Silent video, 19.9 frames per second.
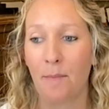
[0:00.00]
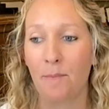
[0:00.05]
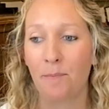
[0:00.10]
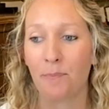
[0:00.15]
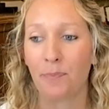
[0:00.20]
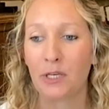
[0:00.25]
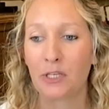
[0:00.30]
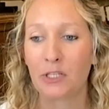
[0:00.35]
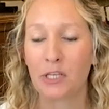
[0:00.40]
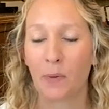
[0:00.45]

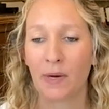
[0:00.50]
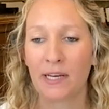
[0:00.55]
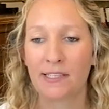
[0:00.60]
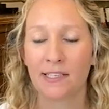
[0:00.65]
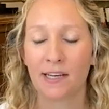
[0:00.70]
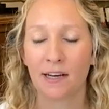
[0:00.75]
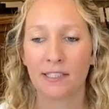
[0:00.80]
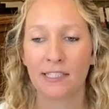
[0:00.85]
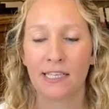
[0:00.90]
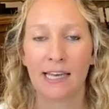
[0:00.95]
So I
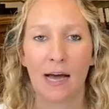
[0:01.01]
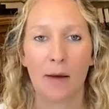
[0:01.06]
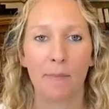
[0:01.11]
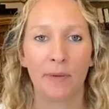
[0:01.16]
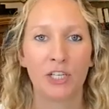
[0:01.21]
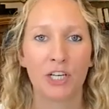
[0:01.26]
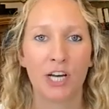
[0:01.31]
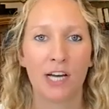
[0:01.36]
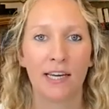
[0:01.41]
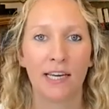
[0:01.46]
started out my
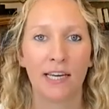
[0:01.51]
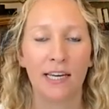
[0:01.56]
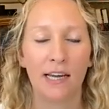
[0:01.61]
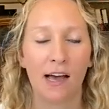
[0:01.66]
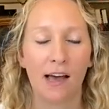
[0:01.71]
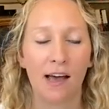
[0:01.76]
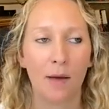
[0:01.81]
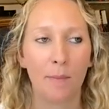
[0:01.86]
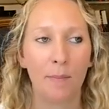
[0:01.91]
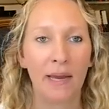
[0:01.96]
journey
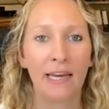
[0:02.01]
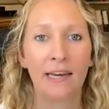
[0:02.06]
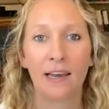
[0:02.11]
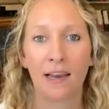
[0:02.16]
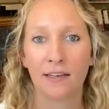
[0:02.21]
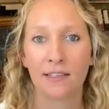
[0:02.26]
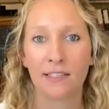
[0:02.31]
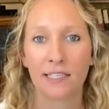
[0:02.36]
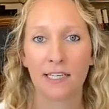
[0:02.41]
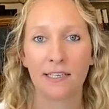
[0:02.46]
in
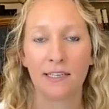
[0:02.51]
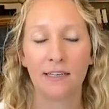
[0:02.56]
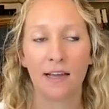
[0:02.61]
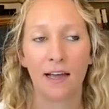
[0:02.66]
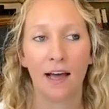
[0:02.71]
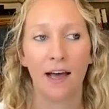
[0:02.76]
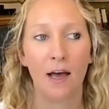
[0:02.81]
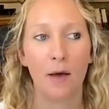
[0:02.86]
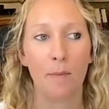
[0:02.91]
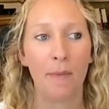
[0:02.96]
London,
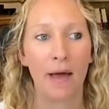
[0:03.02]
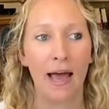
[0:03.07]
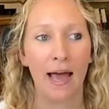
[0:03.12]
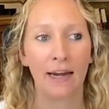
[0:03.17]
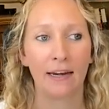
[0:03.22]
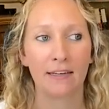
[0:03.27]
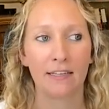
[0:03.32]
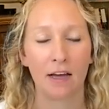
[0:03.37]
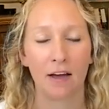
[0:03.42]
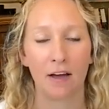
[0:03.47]
and
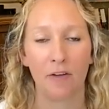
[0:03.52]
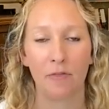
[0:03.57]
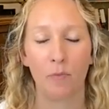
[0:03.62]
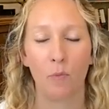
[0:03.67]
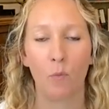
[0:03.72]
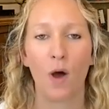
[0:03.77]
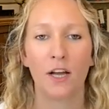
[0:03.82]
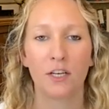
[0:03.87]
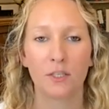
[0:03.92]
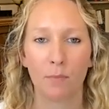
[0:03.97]
I've
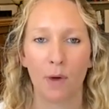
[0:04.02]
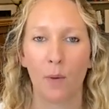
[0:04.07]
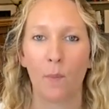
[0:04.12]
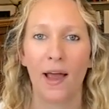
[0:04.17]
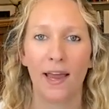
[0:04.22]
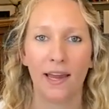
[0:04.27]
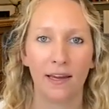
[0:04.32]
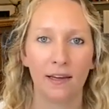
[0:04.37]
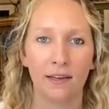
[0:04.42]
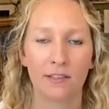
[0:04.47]
worked my
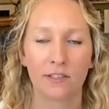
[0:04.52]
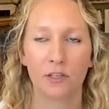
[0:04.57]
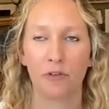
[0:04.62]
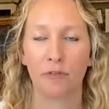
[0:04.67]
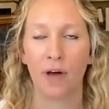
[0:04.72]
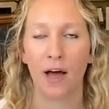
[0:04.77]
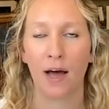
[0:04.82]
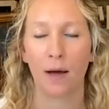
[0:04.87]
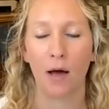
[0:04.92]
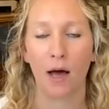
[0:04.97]
way sort of
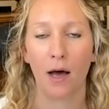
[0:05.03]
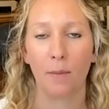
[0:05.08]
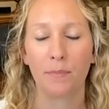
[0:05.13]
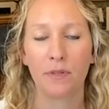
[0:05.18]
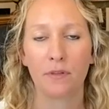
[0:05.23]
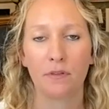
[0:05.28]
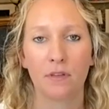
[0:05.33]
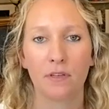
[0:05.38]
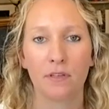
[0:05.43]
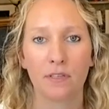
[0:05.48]
up
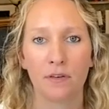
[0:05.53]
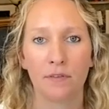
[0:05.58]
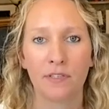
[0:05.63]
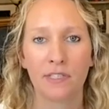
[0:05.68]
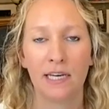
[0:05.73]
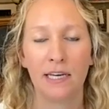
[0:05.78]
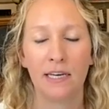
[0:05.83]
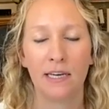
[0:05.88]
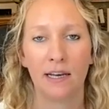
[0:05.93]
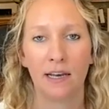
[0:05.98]
the sort of
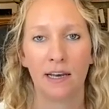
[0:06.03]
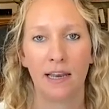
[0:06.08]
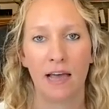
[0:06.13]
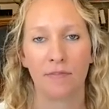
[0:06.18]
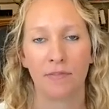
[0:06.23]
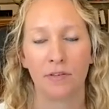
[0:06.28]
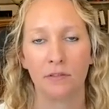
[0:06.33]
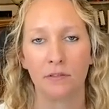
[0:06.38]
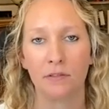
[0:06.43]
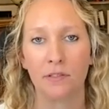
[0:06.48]
senior
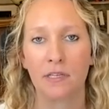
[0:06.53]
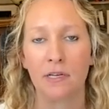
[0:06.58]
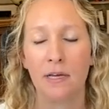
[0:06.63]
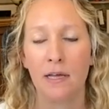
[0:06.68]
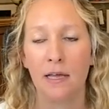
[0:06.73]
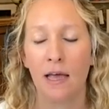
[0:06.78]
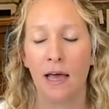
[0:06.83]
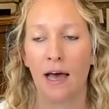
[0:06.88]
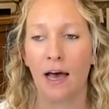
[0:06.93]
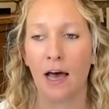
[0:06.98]
levels.
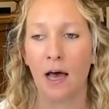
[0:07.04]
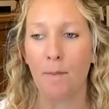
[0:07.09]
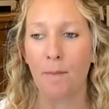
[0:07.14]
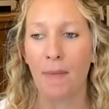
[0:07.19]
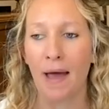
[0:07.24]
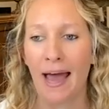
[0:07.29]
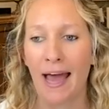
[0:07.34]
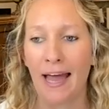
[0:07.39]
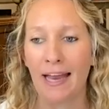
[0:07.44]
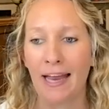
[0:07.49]

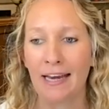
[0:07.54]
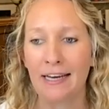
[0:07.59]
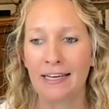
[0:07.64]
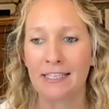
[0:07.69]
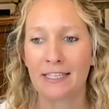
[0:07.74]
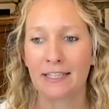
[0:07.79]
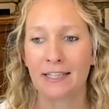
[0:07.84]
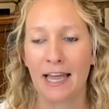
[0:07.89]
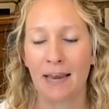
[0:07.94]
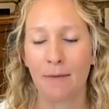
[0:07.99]

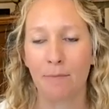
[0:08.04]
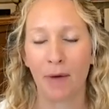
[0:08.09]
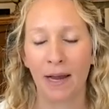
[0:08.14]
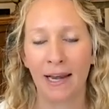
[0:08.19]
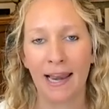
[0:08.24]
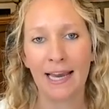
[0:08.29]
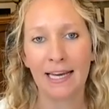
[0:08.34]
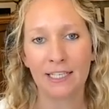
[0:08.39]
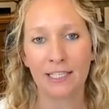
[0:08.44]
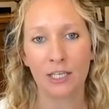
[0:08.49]
And then my
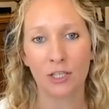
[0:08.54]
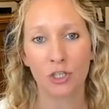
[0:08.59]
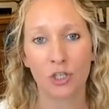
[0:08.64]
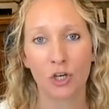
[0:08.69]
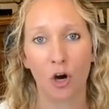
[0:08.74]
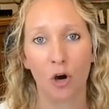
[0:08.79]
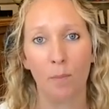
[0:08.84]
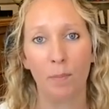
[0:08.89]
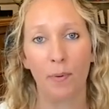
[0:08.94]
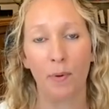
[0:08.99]
latest
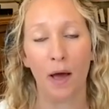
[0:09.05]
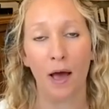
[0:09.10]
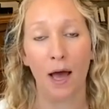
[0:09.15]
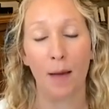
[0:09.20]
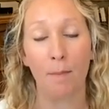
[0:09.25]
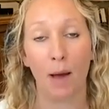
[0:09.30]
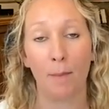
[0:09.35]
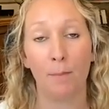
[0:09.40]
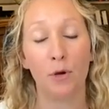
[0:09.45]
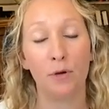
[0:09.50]
job,
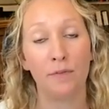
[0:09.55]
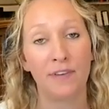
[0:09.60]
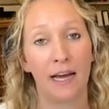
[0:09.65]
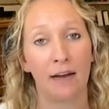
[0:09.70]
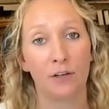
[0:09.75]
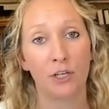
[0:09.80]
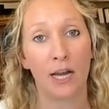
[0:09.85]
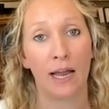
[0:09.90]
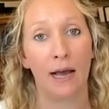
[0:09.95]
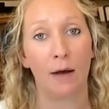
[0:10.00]
I moved
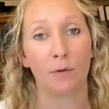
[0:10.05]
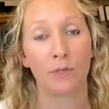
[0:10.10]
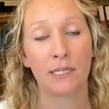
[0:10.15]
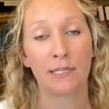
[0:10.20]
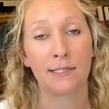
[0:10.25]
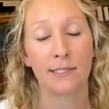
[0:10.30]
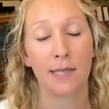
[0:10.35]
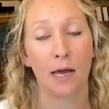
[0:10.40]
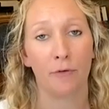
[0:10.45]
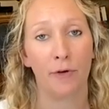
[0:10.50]
out to
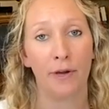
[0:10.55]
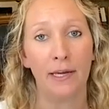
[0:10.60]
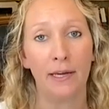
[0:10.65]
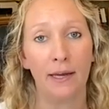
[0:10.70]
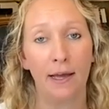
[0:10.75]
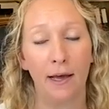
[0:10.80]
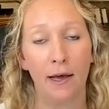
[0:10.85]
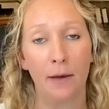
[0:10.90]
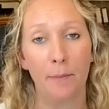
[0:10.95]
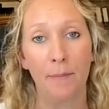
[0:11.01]
Surrey
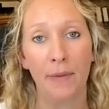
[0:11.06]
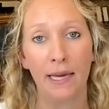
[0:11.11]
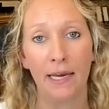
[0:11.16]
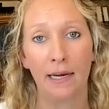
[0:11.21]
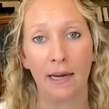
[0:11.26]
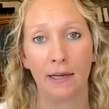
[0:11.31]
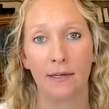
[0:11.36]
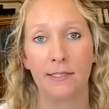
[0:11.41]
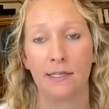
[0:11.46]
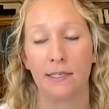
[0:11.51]
in
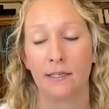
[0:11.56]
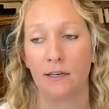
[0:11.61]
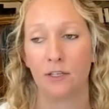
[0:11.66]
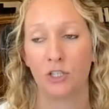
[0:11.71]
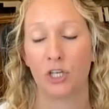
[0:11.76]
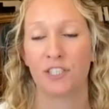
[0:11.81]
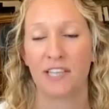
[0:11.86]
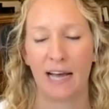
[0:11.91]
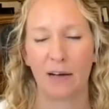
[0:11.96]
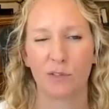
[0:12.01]
London,
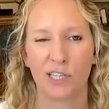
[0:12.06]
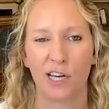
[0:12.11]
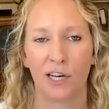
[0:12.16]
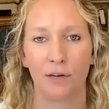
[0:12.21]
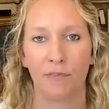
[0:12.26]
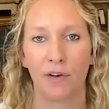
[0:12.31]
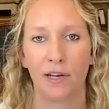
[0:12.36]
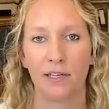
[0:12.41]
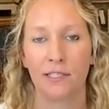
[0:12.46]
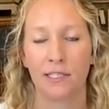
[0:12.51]
just outside of
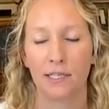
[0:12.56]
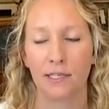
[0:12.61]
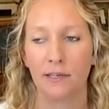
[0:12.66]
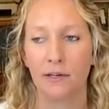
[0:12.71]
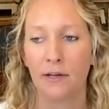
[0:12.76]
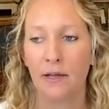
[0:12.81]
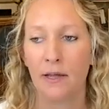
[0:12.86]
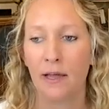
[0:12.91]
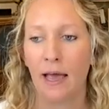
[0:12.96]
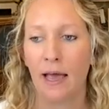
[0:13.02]
London.
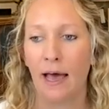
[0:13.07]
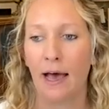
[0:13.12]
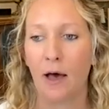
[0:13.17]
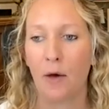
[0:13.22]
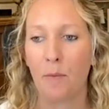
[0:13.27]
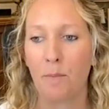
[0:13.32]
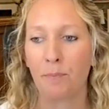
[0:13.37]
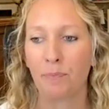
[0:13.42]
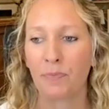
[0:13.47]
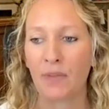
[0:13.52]

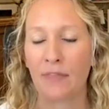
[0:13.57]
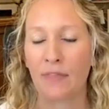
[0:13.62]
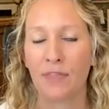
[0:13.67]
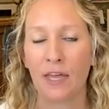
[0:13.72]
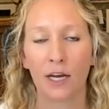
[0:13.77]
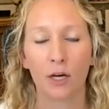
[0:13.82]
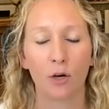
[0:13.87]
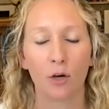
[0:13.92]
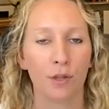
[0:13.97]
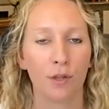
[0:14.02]
And then
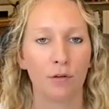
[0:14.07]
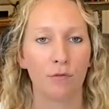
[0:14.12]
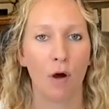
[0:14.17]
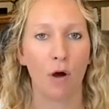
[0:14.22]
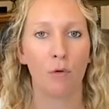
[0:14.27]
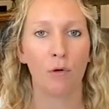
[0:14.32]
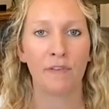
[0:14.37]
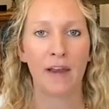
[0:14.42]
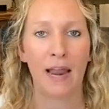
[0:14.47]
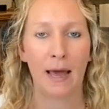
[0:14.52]
I got the
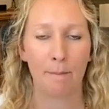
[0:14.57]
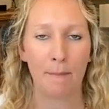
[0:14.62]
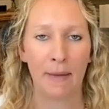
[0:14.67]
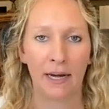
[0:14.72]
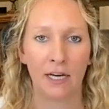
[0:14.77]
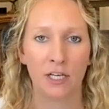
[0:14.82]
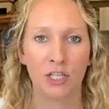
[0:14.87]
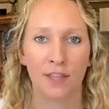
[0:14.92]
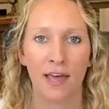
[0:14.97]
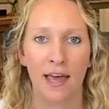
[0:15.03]
role of lab
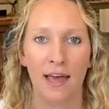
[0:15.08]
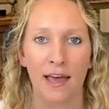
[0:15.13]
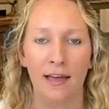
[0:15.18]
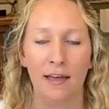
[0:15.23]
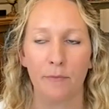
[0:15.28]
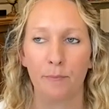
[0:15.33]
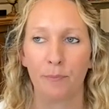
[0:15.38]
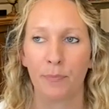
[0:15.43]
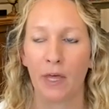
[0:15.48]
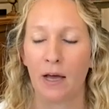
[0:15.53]
manager there.
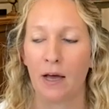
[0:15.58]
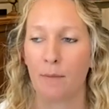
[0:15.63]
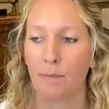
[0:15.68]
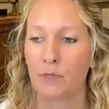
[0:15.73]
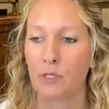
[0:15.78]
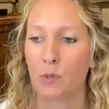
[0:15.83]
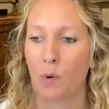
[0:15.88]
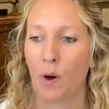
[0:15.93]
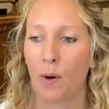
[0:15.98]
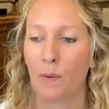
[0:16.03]

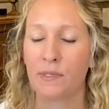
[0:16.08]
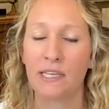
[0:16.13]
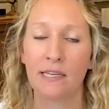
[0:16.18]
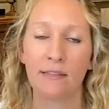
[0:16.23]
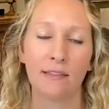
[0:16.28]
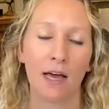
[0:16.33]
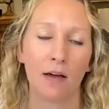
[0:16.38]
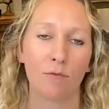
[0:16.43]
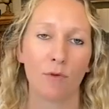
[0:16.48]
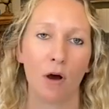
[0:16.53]
So I was in
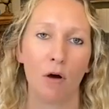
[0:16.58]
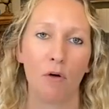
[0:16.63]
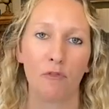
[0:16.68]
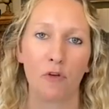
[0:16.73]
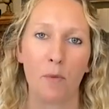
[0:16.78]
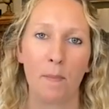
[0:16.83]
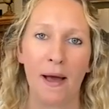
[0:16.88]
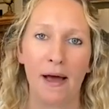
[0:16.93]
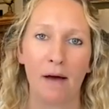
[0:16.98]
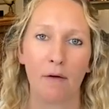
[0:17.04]
that role for
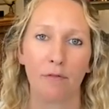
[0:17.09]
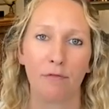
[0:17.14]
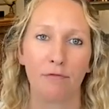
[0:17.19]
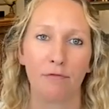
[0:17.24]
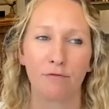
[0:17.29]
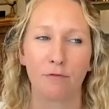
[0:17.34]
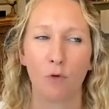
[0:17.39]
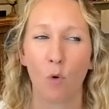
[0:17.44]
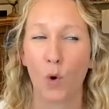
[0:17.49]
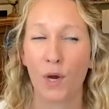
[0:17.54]
about
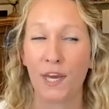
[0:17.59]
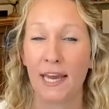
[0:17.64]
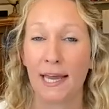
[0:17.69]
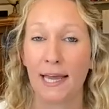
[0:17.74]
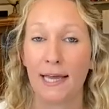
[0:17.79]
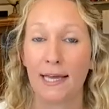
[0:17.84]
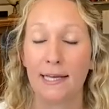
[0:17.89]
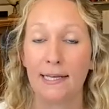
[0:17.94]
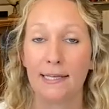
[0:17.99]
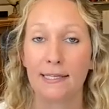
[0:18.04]
4
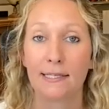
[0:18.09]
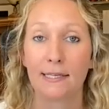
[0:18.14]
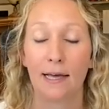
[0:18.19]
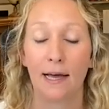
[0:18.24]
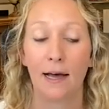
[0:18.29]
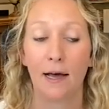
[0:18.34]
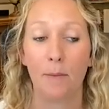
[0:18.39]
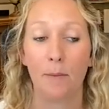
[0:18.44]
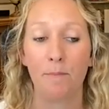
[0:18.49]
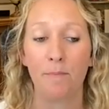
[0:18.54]
years.
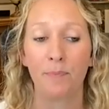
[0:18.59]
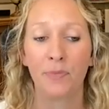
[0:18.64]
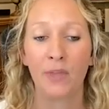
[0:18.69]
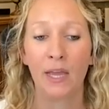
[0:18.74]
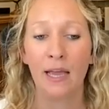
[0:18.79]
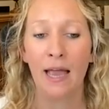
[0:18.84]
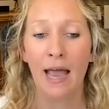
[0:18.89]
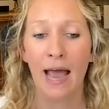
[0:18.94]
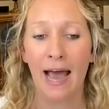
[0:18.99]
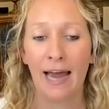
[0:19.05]
And
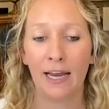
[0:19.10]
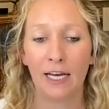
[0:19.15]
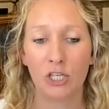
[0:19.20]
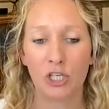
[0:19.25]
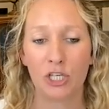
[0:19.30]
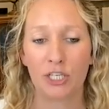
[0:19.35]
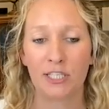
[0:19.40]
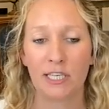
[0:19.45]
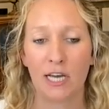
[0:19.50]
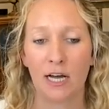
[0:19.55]
I
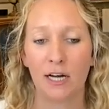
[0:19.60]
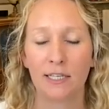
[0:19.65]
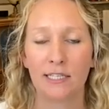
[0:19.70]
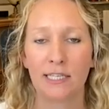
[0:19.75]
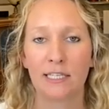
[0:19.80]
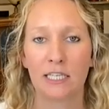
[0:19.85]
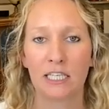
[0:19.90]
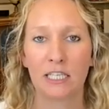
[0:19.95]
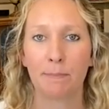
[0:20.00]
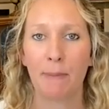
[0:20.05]
just started
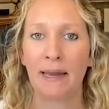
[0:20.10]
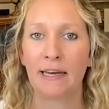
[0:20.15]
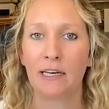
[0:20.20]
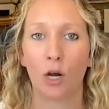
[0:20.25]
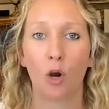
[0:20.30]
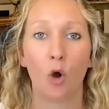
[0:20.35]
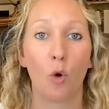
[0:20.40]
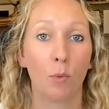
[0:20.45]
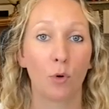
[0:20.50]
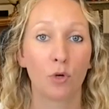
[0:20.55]
to spend a
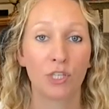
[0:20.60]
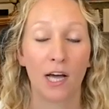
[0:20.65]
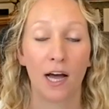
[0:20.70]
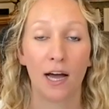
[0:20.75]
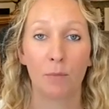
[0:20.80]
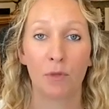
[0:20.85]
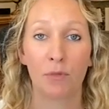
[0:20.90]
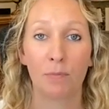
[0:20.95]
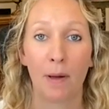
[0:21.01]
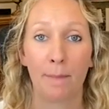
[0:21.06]
lot more time
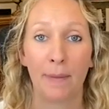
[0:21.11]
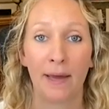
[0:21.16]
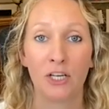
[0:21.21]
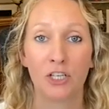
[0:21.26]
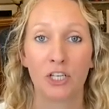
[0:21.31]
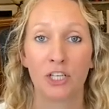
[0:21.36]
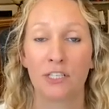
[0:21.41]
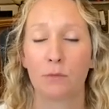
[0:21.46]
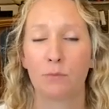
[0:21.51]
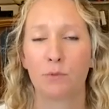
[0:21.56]
with my
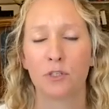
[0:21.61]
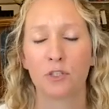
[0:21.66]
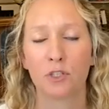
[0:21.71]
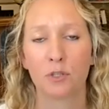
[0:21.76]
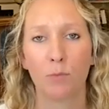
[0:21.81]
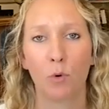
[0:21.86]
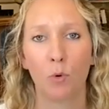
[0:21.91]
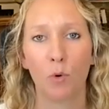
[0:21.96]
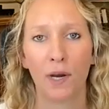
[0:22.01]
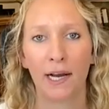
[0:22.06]
patients. It was a
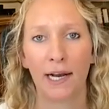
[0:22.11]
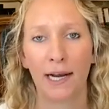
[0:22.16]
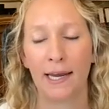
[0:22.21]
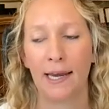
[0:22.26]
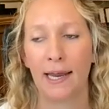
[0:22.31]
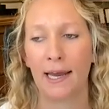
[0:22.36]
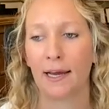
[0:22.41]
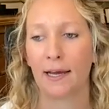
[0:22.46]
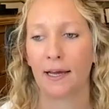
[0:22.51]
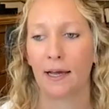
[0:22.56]
smaller
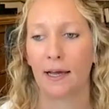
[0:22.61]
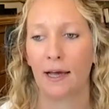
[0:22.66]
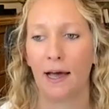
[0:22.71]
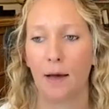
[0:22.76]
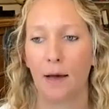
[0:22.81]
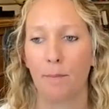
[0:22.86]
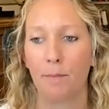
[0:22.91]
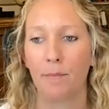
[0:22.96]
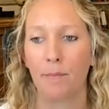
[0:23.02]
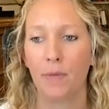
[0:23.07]
clinic,
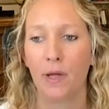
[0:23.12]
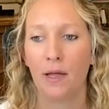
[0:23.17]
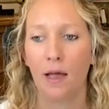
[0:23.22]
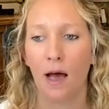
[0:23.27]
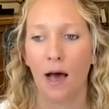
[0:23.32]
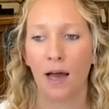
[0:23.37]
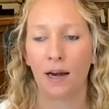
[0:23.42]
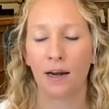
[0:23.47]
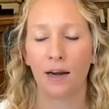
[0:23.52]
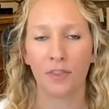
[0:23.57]

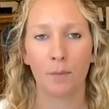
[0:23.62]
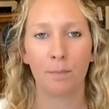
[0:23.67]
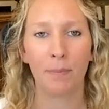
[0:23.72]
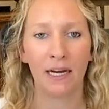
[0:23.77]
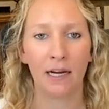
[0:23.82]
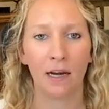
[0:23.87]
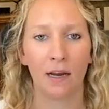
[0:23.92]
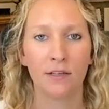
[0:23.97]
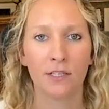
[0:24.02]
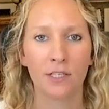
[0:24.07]
unlike the big
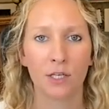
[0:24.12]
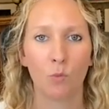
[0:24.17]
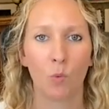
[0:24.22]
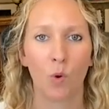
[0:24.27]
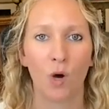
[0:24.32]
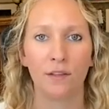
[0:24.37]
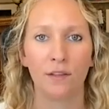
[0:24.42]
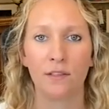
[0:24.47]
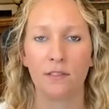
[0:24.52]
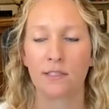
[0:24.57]
London
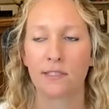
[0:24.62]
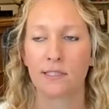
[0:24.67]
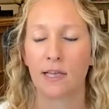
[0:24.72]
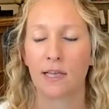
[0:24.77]
ones.